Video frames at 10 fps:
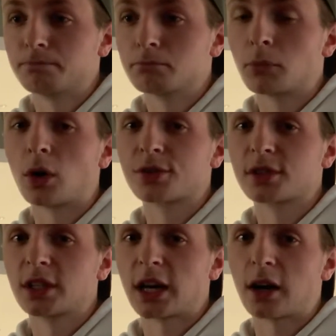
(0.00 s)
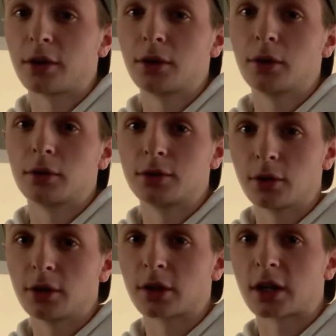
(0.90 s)
mostly how you
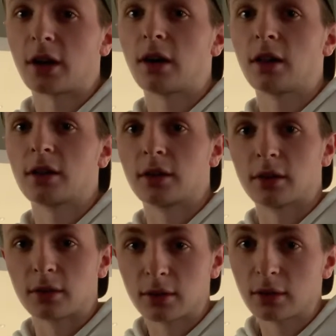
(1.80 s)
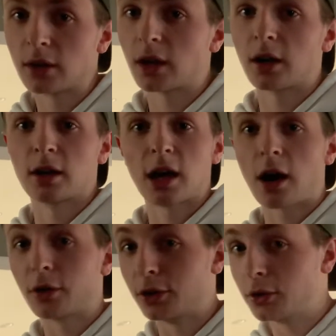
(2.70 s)
tune your call and
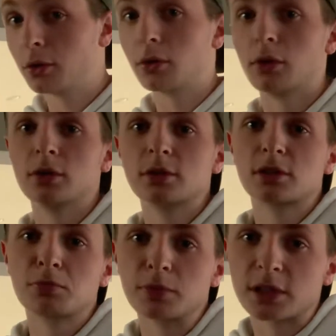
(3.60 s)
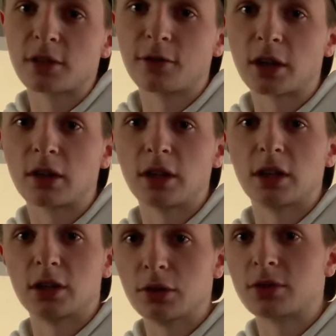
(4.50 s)
how you specifically
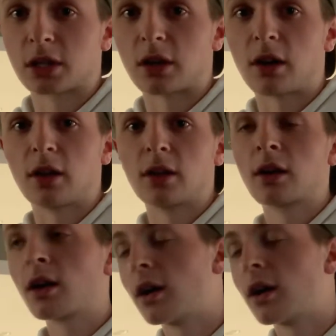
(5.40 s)
use a call.